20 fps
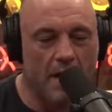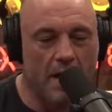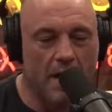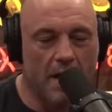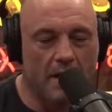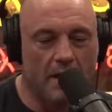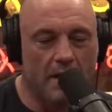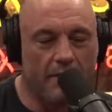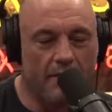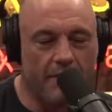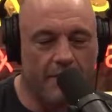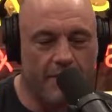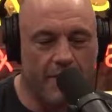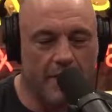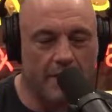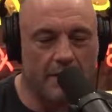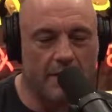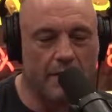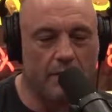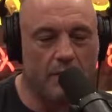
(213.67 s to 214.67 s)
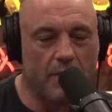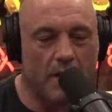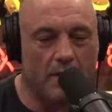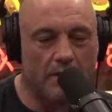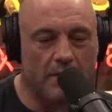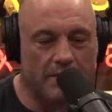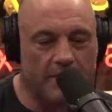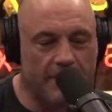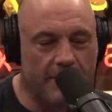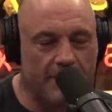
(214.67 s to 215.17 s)
And then finally, when I
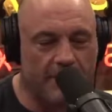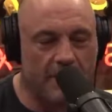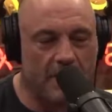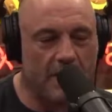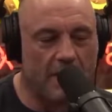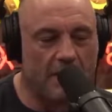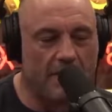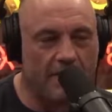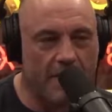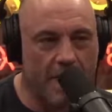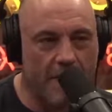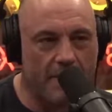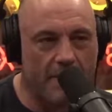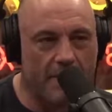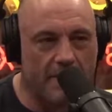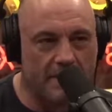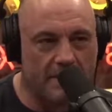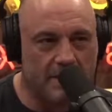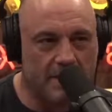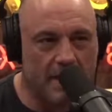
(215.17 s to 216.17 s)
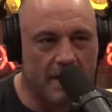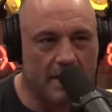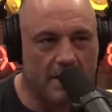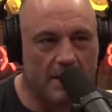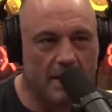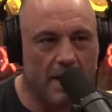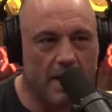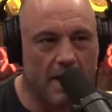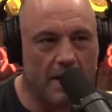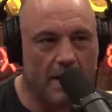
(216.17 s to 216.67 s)
was 15, I found this thing
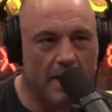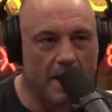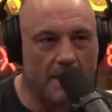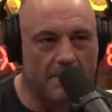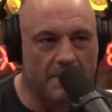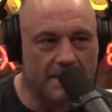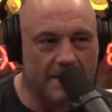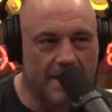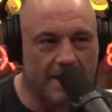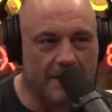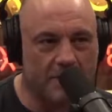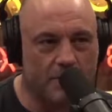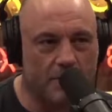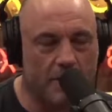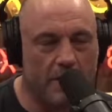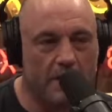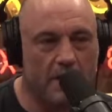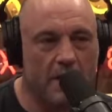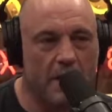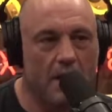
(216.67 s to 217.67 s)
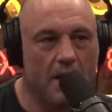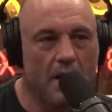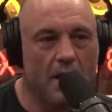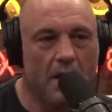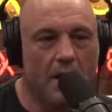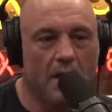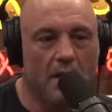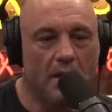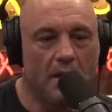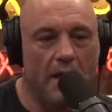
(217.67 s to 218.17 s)
that I got obsessed with
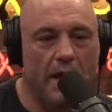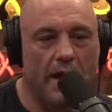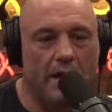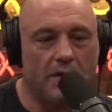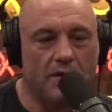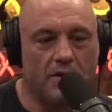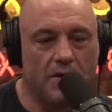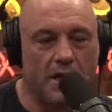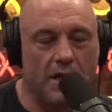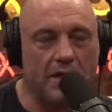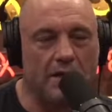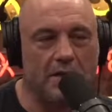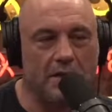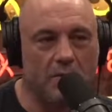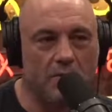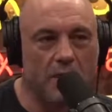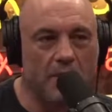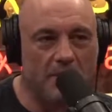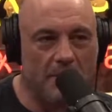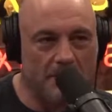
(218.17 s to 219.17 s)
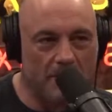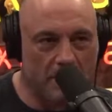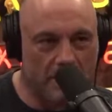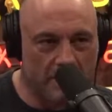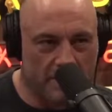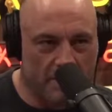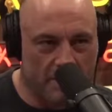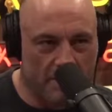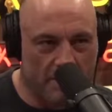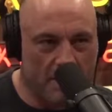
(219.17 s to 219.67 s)
that changed the way people
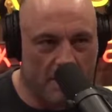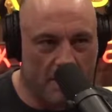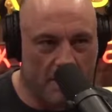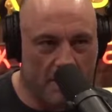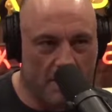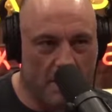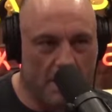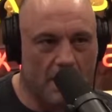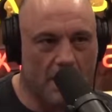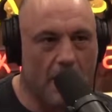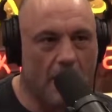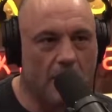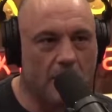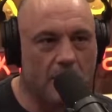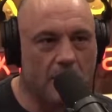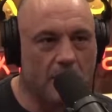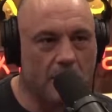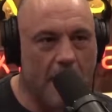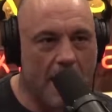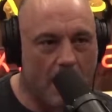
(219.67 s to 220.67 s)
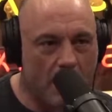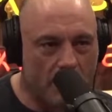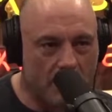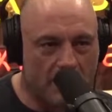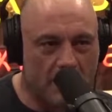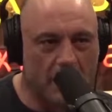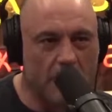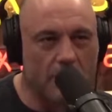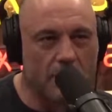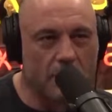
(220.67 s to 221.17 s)
looked at me. Like, now all of a
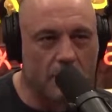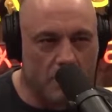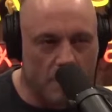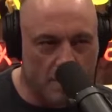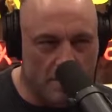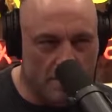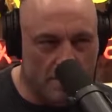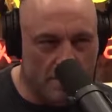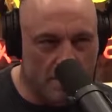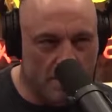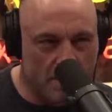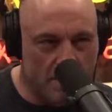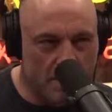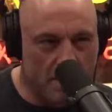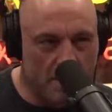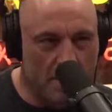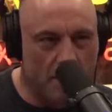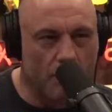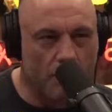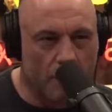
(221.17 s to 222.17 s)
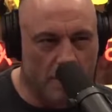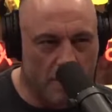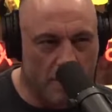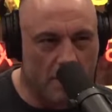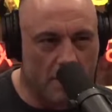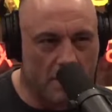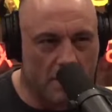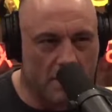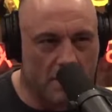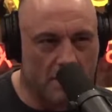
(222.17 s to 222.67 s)
sudden I was good at something, like really
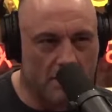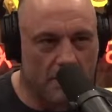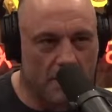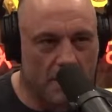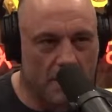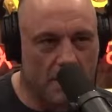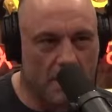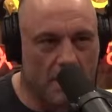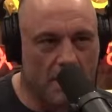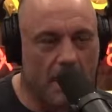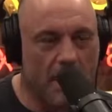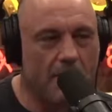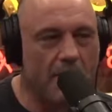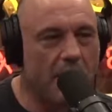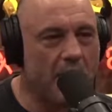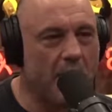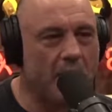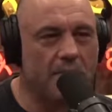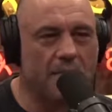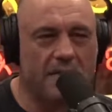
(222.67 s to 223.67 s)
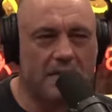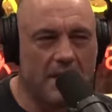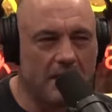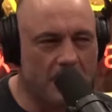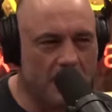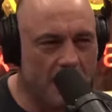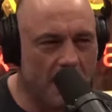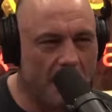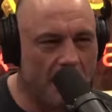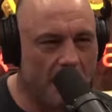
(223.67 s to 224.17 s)
good at something. And then I became state
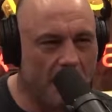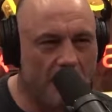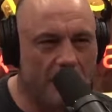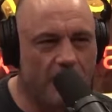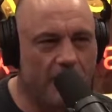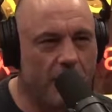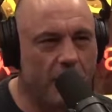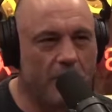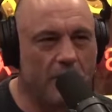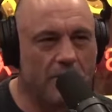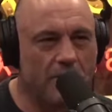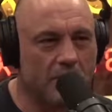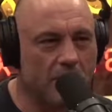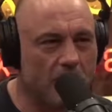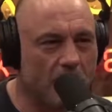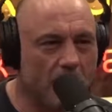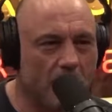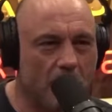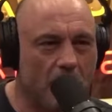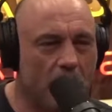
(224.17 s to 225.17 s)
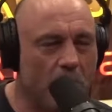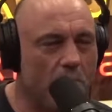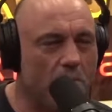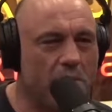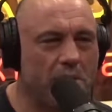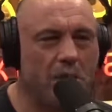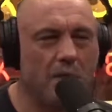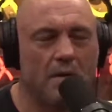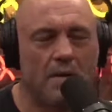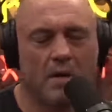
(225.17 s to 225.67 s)
champion 4 years in a row, and I
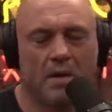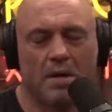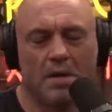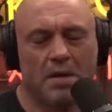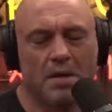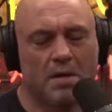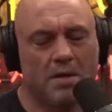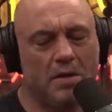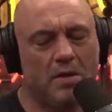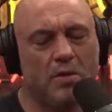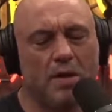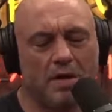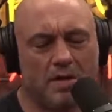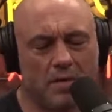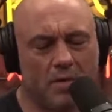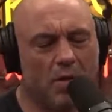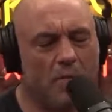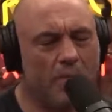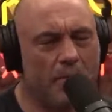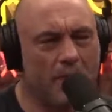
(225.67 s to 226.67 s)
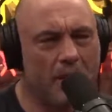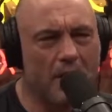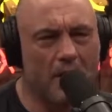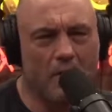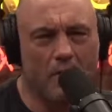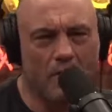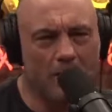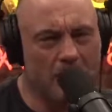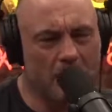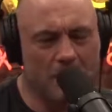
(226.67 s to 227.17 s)
won the U.S. Open, and I
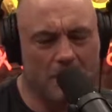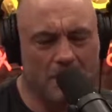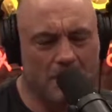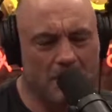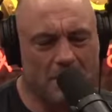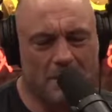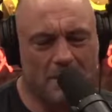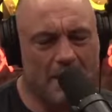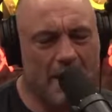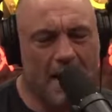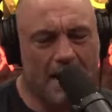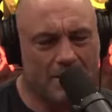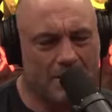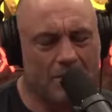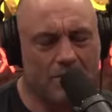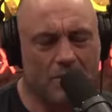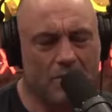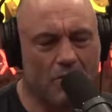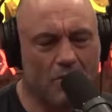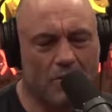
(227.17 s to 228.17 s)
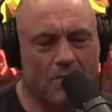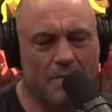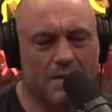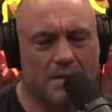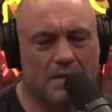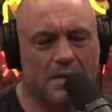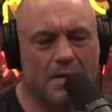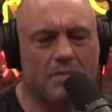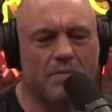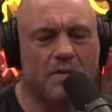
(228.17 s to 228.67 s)
won these national
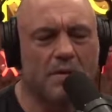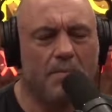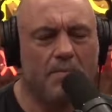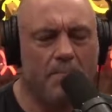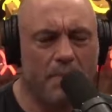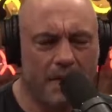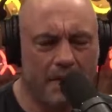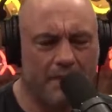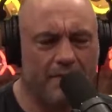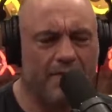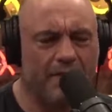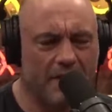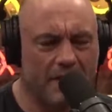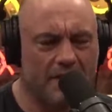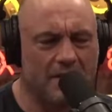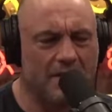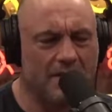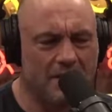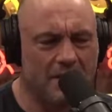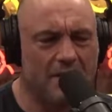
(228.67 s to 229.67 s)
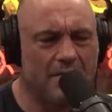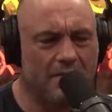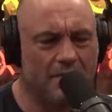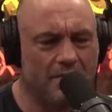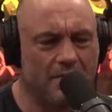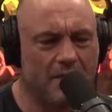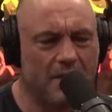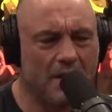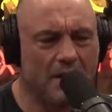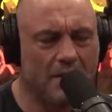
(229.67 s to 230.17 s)
tournaments, and it was a big fucking deal
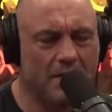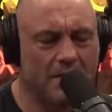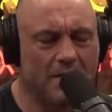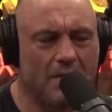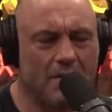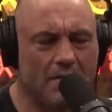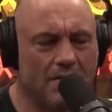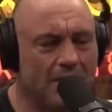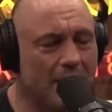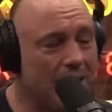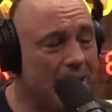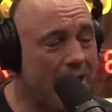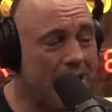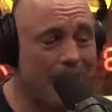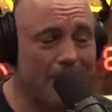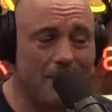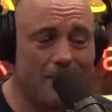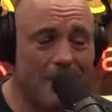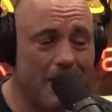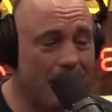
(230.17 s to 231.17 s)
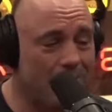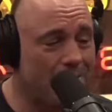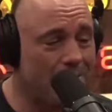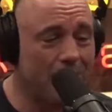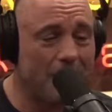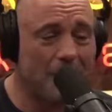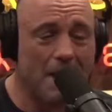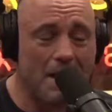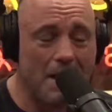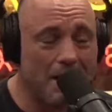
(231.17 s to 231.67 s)
for me. So I was like, I am not
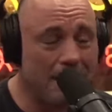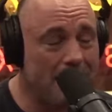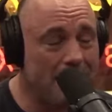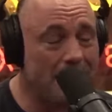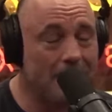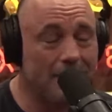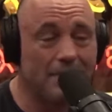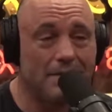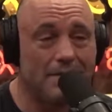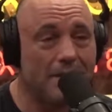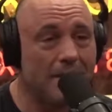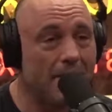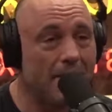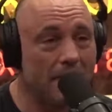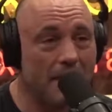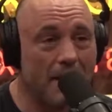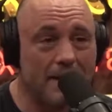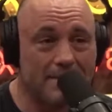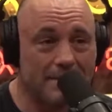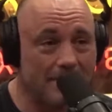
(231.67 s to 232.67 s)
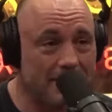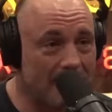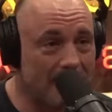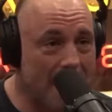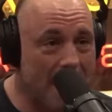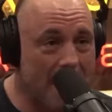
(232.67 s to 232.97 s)
doing anything that jeopardizes that.